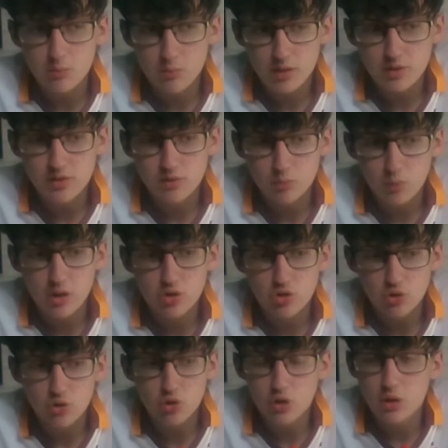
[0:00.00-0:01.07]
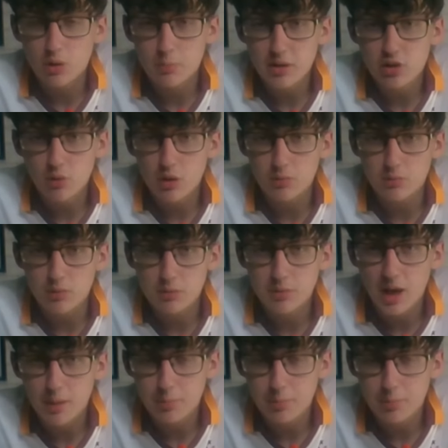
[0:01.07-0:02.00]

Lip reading: which we should only be doing, in my